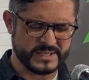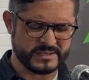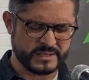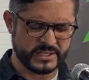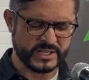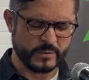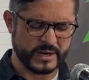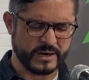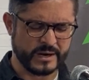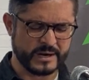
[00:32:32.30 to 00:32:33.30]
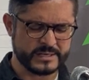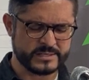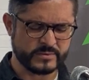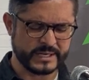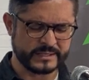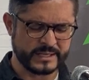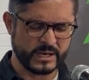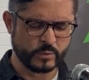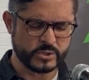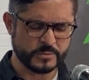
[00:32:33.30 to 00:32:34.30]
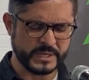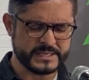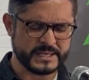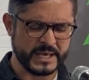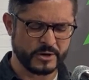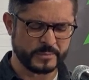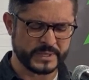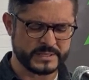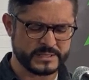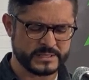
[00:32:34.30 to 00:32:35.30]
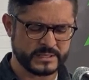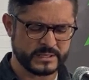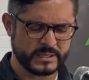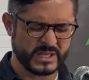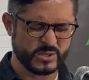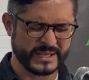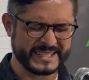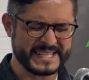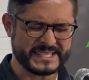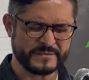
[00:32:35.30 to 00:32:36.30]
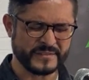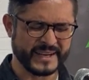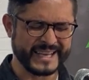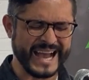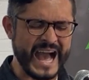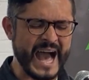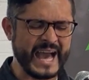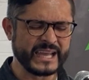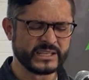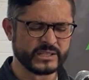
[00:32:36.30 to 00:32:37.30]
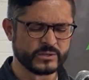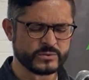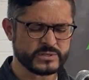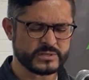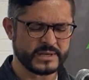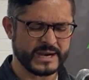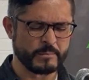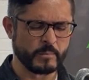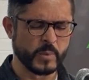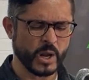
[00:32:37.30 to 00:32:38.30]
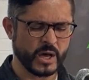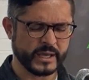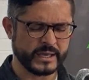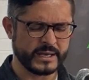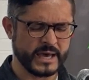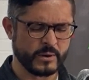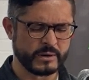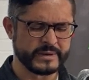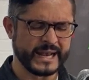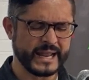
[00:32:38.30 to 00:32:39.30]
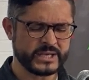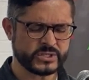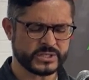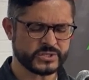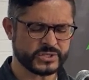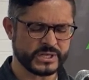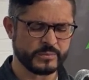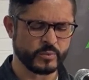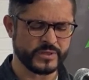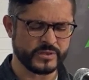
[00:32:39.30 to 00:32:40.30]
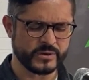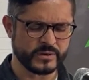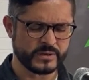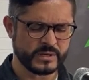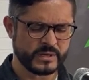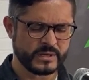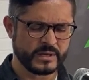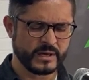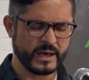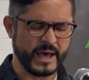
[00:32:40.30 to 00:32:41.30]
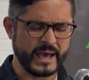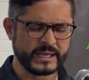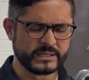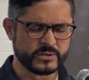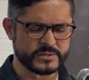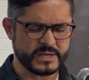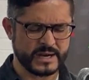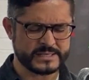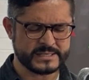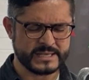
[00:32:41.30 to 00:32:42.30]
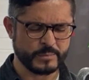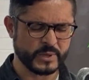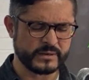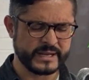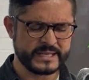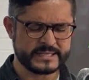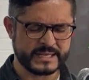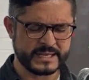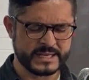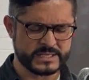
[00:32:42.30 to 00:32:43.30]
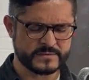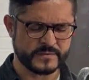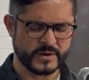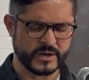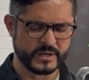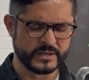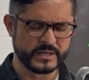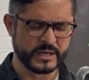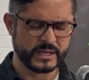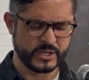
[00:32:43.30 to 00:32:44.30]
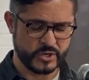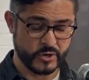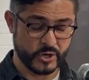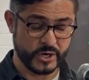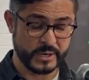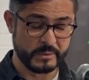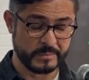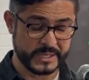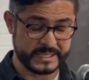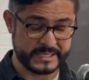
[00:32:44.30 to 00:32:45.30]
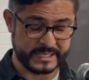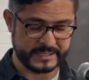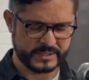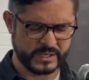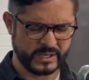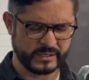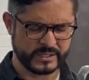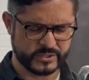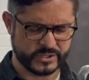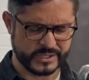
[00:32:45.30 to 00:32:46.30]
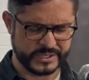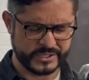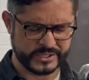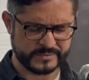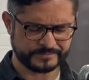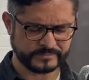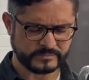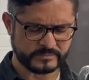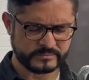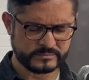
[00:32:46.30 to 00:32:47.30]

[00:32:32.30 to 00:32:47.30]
As we search our hearts right now, would you please help us to identify idols that are blocking our relationship with you? idols that are separating us from your body, the church.